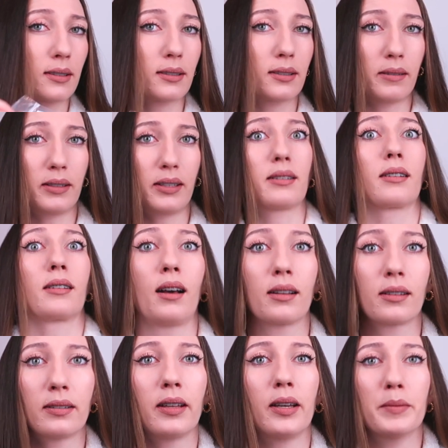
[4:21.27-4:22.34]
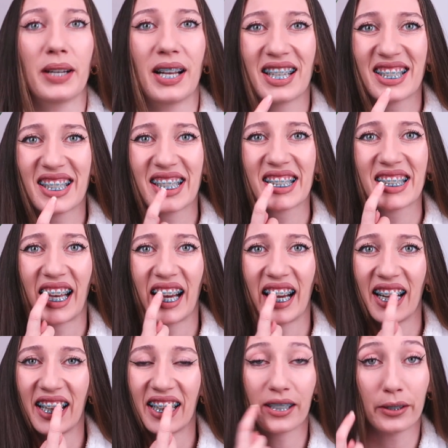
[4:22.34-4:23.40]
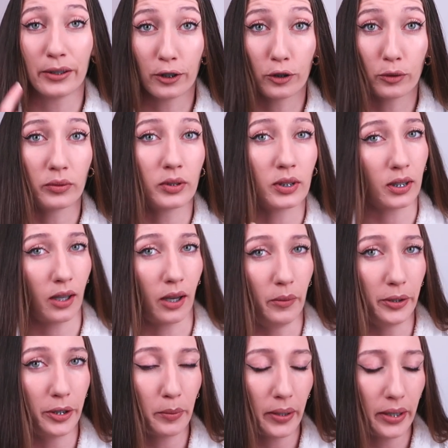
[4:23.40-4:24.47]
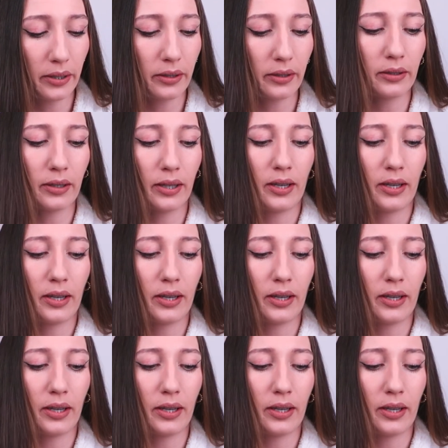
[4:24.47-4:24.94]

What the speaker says: So these are not the same elastics that are the coloured ones that go on your braces.